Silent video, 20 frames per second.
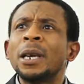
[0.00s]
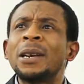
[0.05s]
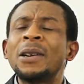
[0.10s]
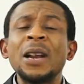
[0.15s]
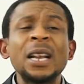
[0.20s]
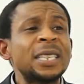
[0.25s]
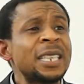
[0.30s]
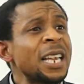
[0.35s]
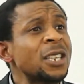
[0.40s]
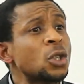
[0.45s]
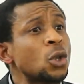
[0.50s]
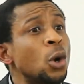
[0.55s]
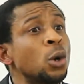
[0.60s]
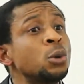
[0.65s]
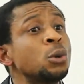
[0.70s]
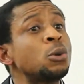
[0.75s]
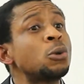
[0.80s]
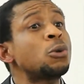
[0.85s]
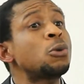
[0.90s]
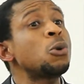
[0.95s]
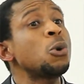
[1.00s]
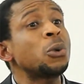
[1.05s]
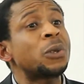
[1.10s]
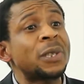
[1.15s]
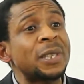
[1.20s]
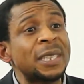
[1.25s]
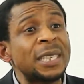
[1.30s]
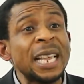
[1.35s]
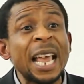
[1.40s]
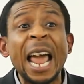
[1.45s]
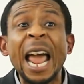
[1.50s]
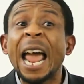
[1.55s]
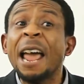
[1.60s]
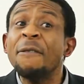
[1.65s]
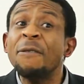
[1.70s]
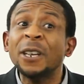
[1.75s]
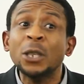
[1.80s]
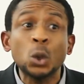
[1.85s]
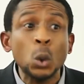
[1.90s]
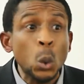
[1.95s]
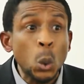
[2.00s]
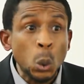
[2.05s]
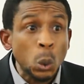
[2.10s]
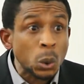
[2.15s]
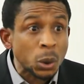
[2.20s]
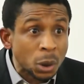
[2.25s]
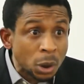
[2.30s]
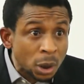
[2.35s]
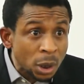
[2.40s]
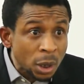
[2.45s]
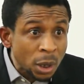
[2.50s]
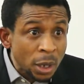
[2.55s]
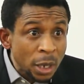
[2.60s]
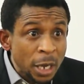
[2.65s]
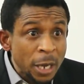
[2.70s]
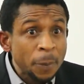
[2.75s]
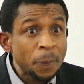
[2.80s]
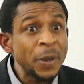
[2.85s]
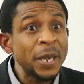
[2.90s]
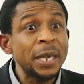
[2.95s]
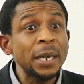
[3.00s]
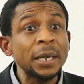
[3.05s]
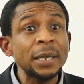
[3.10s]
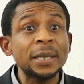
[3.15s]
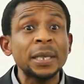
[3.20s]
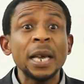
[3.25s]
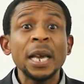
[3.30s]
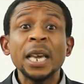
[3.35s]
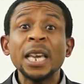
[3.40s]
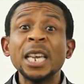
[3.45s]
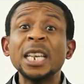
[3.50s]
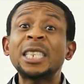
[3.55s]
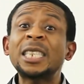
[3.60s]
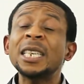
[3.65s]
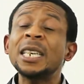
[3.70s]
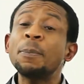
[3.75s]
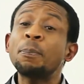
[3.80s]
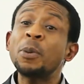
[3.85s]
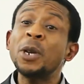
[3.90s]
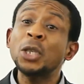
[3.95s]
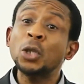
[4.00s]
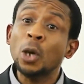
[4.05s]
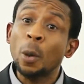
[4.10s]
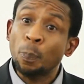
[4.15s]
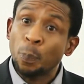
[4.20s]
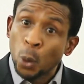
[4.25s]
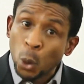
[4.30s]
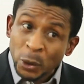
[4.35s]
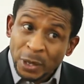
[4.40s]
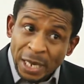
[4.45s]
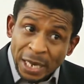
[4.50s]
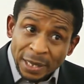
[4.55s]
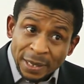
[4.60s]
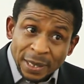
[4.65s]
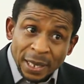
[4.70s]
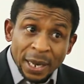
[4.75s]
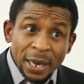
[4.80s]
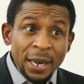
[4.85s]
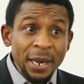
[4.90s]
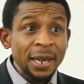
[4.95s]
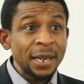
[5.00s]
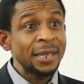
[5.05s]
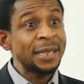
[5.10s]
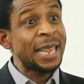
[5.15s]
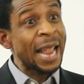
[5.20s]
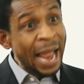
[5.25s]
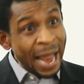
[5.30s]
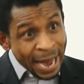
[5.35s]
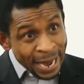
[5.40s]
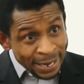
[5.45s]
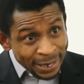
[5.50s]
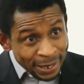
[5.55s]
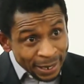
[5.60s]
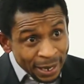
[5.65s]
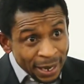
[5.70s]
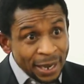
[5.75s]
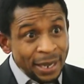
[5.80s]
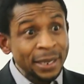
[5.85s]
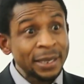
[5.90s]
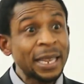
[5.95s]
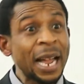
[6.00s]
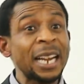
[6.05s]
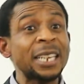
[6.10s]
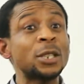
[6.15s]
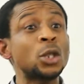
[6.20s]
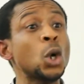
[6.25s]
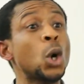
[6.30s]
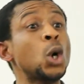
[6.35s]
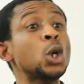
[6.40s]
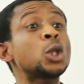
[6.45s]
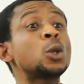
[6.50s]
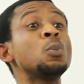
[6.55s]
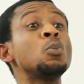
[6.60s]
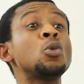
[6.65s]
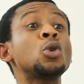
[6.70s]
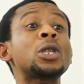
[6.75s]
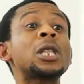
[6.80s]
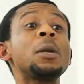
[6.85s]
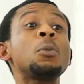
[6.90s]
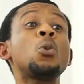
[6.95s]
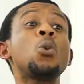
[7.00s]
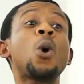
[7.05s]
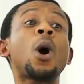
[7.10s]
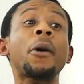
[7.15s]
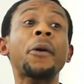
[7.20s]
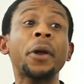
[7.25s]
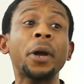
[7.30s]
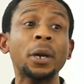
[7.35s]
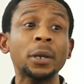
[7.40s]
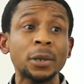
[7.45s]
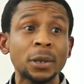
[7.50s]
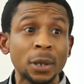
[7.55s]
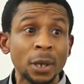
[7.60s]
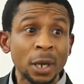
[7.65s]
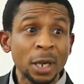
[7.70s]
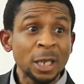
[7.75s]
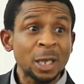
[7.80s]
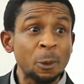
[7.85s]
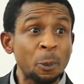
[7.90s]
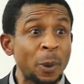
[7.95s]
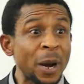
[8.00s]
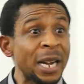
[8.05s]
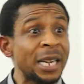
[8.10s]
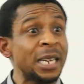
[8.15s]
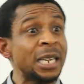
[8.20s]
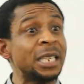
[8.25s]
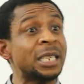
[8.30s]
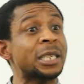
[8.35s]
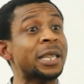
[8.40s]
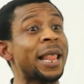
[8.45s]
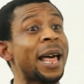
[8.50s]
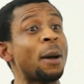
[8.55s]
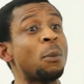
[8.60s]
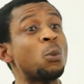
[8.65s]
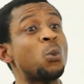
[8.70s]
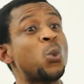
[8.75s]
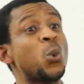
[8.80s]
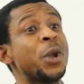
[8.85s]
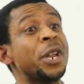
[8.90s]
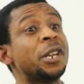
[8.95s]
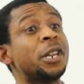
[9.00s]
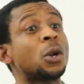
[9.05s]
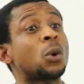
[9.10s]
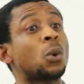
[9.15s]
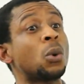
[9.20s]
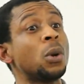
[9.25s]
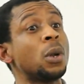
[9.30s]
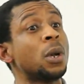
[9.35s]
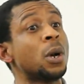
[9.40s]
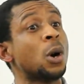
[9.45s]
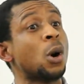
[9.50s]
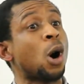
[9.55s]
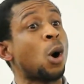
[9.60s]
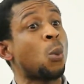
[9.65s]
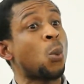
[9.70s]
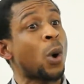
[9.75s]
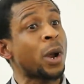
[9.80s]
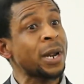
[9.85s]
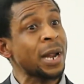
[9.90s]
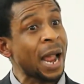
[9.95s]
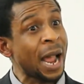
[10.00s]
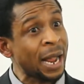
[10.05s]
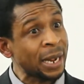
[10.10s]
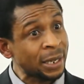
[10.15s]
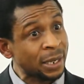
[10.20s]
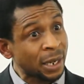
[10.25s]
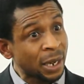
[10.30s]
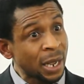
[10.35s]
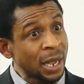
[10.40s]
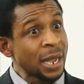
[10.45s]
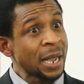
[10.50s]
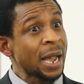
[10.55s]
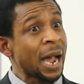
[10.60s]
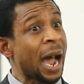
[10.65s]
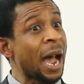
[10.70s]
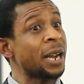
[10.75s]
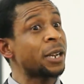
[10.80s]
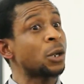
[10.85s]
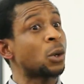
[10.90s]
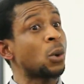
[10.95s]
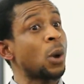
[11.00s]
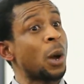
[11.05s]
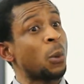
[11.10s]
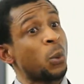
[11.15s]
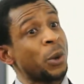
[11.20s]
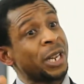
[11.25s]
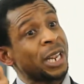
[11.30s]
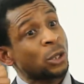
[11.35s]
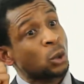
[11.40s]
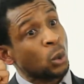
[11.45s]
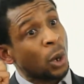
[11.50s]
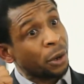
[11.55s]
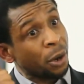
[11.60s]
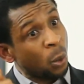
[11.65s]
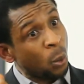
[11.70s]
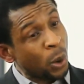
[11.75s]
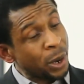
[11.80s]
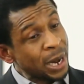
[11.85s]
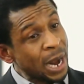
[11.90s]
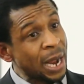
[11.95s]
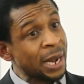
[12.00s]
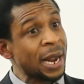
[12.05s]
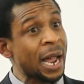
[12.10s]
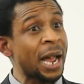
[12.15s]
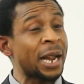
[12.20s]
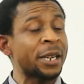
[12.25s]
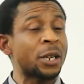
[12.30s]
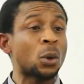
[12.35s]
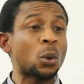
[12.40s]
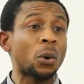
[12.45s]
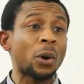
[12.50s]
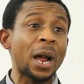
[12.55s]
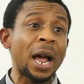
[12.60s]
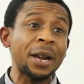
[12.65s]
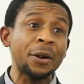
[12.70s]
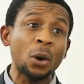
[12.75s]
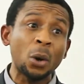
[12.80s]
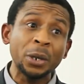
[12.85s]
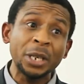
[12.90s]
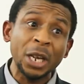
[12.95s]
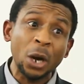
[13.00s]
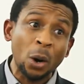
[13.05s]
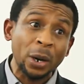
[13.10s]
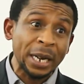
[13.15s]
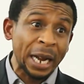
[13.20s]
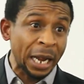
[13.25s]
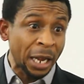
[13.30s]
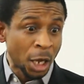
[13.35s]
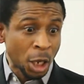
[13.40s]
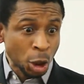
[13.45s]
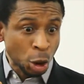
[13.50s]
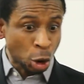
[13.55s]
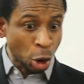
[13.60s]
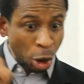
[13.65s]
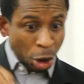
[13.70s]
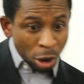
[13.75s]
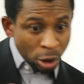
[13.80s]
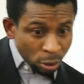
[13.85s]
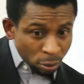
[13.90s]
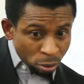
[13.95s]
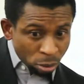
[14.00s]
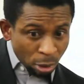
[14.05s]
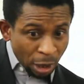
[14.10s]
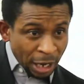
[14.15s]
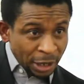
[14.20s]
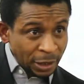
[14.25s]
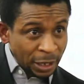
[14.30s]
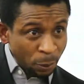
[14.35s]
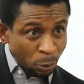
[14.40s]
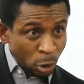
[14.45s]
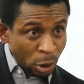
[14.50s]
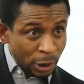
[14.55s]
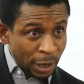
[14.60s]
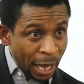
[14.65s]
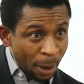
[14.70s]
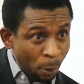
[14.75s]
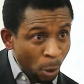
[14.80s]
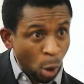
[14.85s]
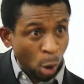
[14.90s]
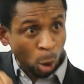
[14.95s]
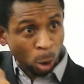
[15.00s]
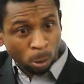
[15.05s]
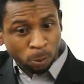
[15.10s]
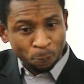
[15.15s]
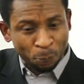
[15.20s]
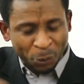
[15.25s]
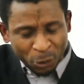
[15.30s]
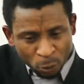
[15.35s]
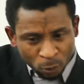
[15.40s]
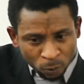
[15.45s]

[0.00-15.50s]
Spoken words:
greatest untruths ever told, because it presupposes then that those Muslim warriors spreading Islam with on one hand and with the sword on one hand and the Quran on the other, accept Islam or